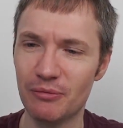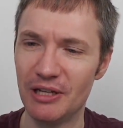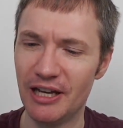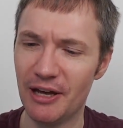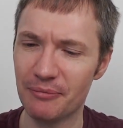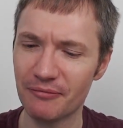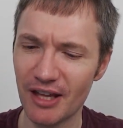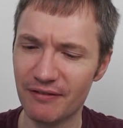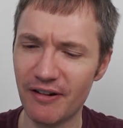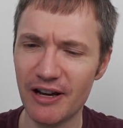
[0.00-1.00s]
for me.
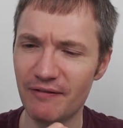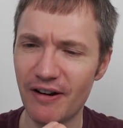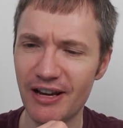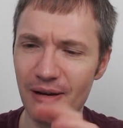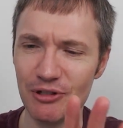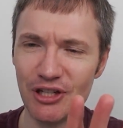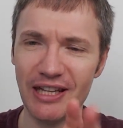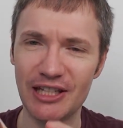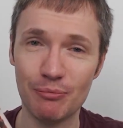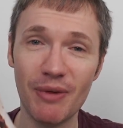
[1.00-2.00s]
Very, very happy to get these.